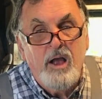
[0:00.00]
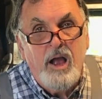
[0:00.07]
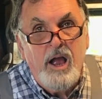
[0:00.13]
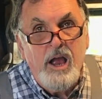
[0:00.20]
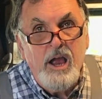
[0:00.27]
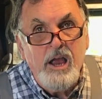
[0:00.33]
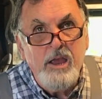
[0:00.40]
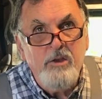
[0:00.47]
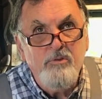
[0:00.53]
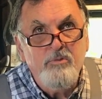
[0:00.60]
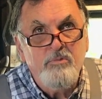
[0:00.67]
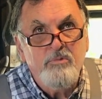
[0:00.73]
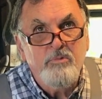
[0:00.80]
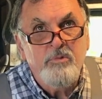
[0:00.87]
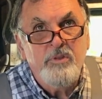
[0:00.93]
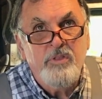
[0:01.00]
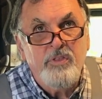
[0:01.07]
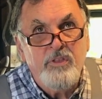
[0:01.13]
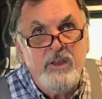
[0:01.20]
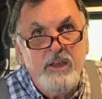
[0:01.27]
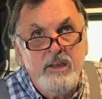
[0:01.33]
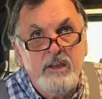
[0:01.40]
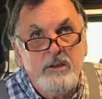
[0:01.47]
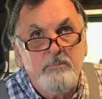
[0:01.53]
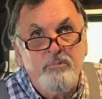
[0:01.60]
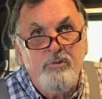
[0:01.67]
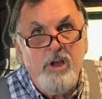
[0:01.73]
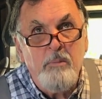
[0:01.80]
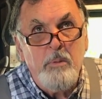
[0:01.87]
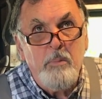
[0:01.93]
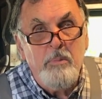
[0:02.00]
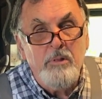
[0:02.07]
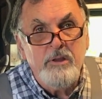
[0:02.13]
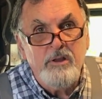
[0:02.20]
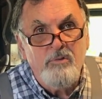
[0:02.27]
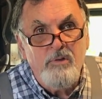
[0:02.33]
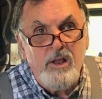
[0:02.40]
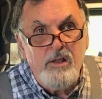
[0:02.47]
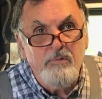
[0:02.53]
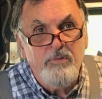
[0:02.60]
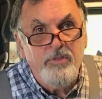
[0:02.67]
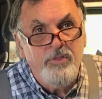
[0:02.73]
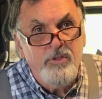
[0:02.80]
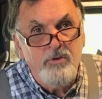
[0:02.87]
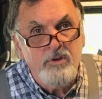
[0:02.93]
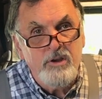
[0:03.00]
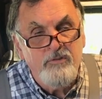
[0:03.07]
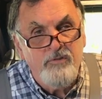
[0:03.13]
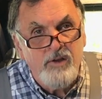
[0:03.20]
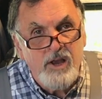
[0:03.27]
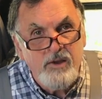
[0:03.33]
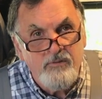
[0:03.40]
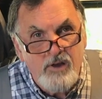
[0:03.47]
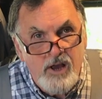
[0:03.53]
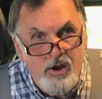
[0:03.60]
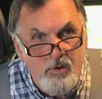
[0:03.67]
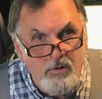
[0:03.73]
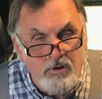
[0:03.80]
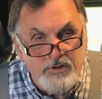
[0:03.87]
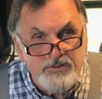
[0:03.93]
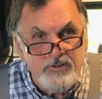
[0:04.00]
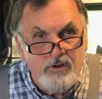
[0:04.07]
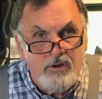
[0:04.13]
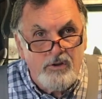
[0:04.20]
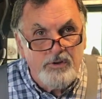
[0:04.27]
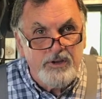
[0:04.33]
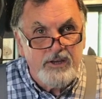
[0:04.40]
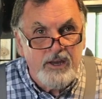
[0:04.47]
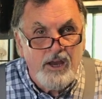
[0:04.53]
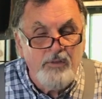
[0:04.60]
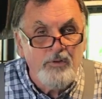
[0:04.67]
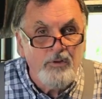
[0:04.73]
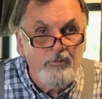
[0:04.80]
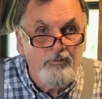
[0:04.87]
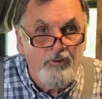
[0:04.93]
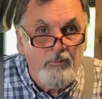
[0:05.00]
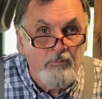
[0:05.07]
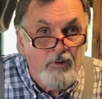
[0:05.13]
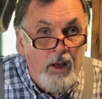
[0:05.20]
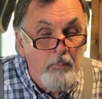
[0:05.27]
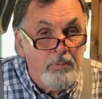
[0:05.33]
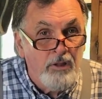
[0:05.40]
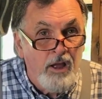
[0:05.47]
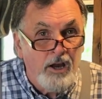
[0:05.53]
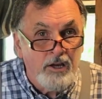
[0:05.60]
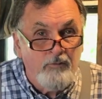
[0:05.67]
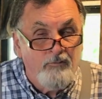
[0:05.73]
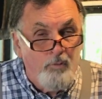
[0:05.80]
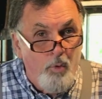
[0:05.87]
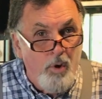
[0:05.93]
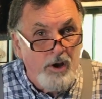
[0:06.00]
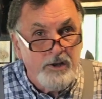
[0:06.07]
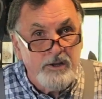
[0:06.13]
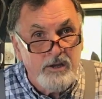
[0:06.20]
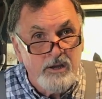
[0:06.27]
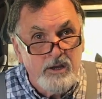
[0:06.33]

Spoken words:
I would think probably around 35 hours altogether, from a block of wood